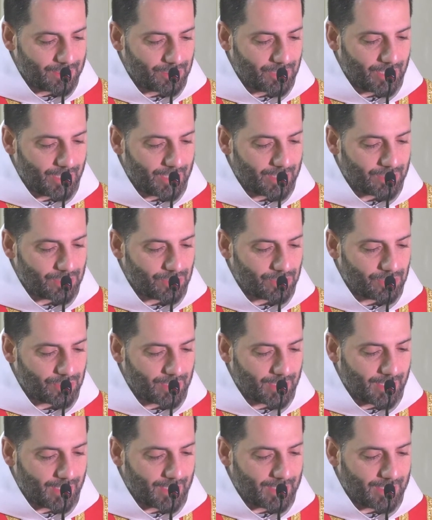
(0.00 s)
the church
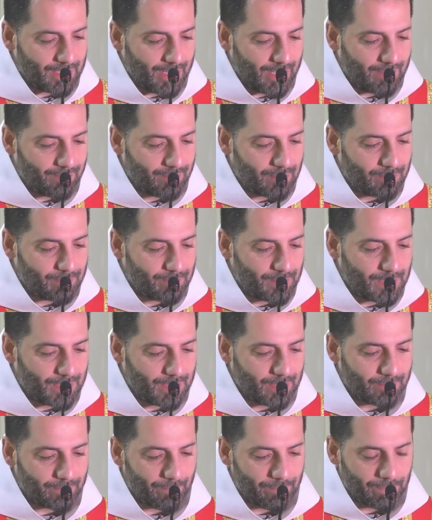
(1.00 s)
can never
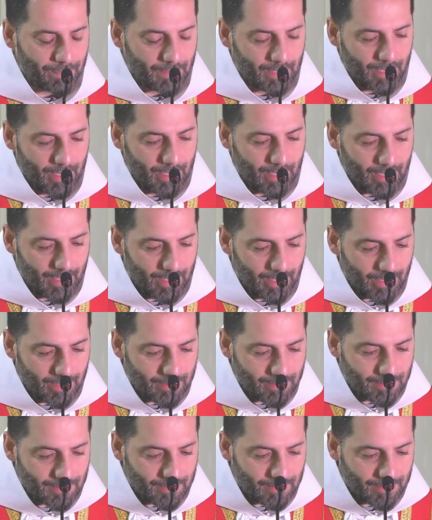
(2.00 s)
be
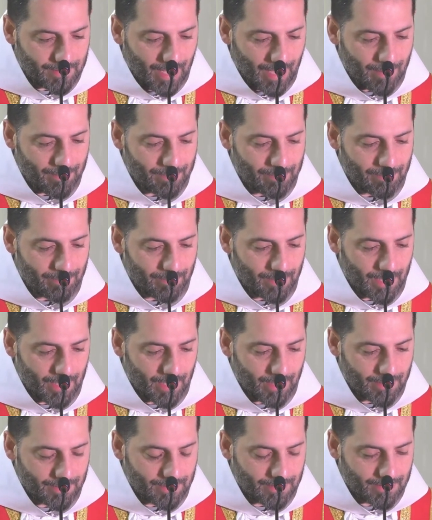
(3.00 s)
uh, some
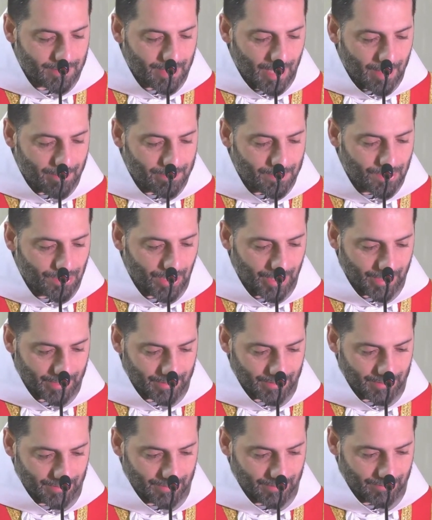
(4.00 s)
uh,
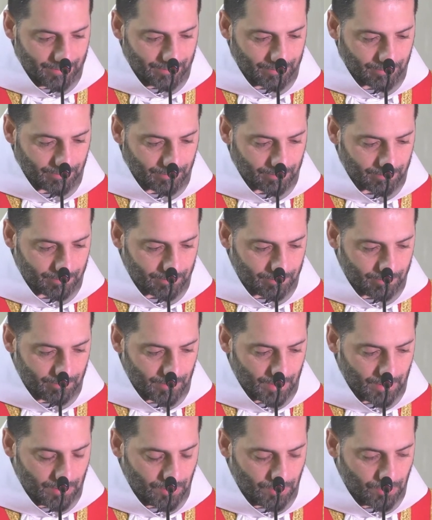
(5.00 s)
subject
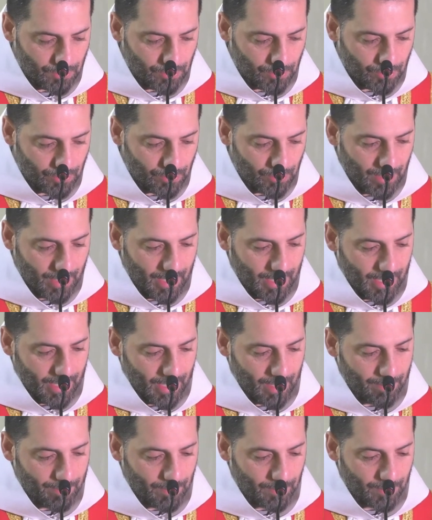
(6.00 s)
to
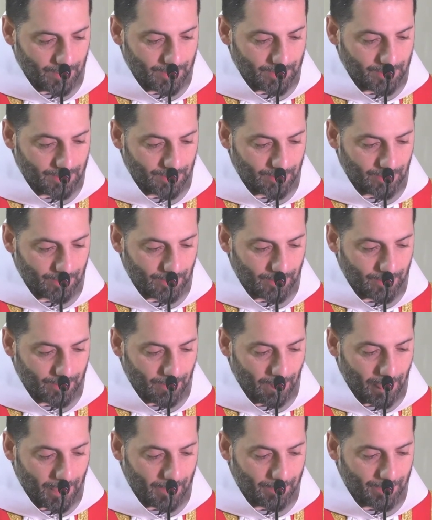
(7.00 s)
a political
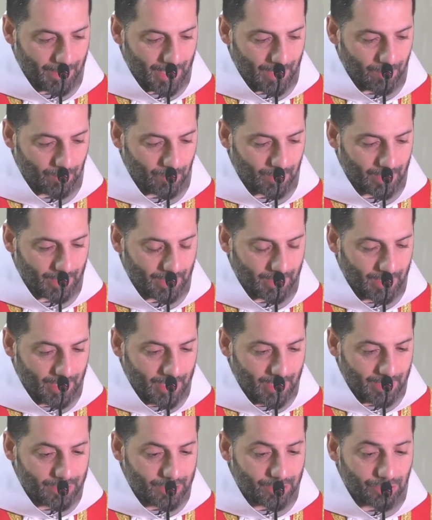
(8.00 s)
power.
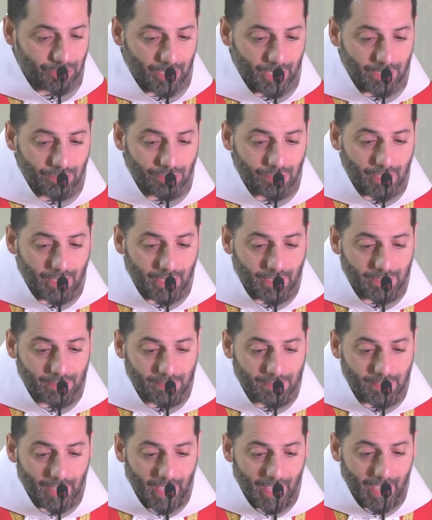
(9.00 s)
The church
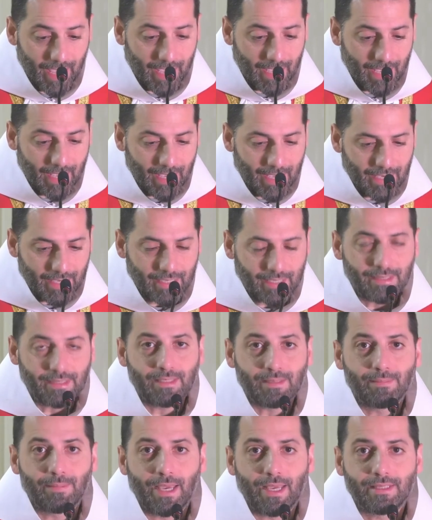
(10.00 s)
needs her
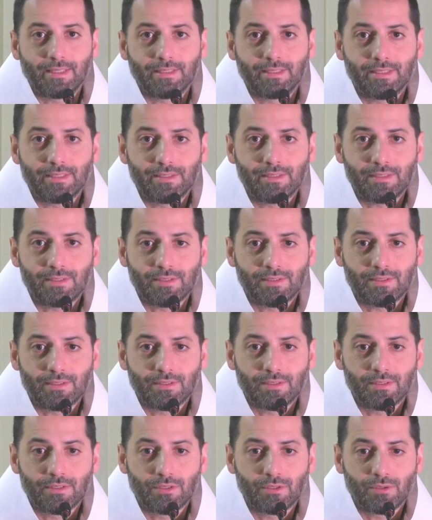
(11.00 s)

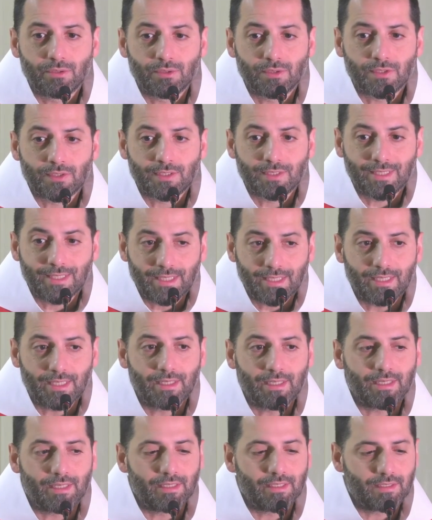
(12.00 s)
independence to
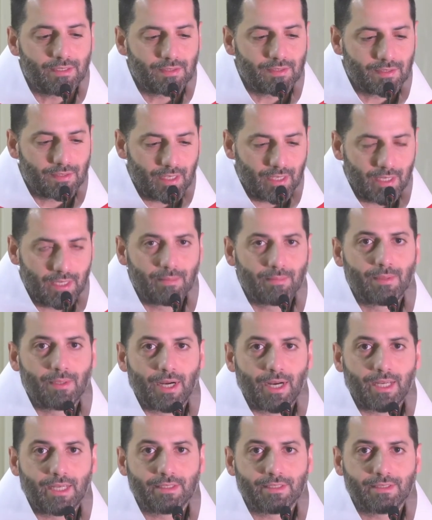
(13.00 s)
still
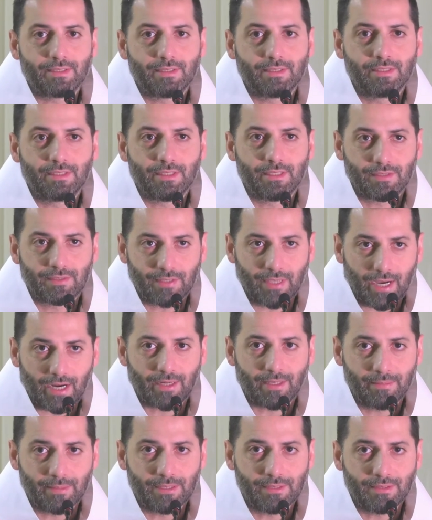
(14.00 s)
celebrate the
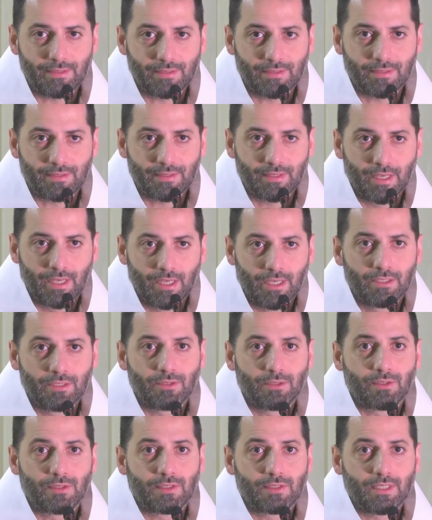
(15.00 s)
sacraments,
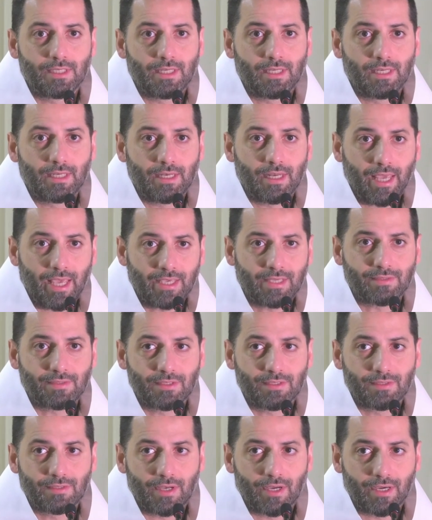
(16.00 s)
to still
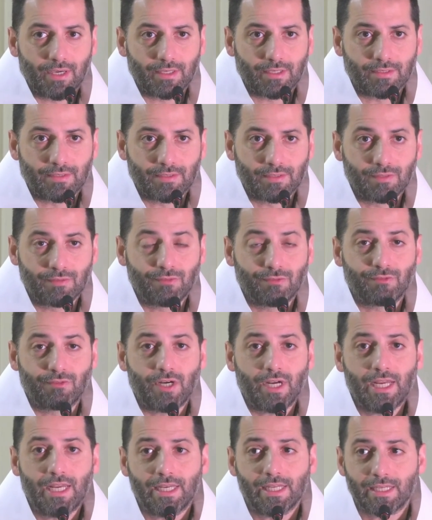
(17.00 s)
exercise
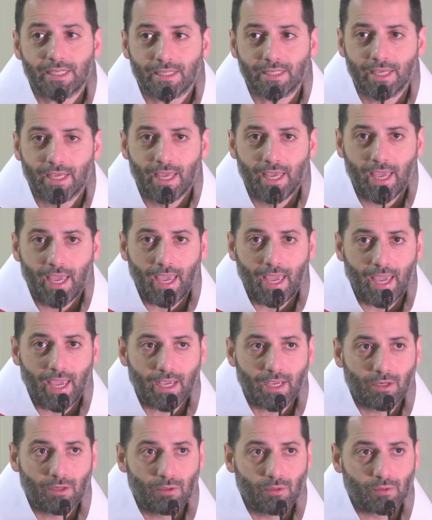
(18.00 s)
freely
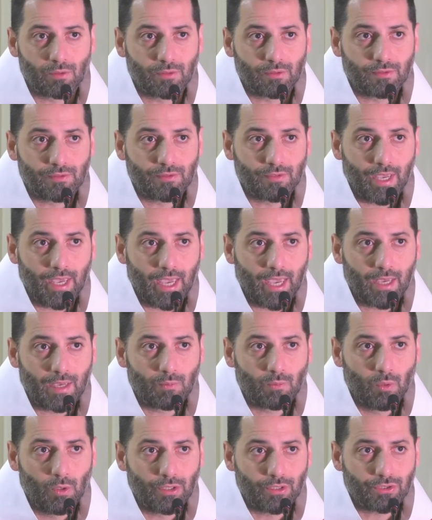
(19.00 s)
her cult,
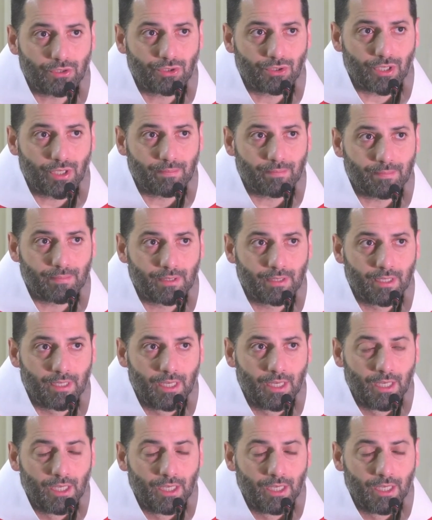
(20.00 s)
her worship,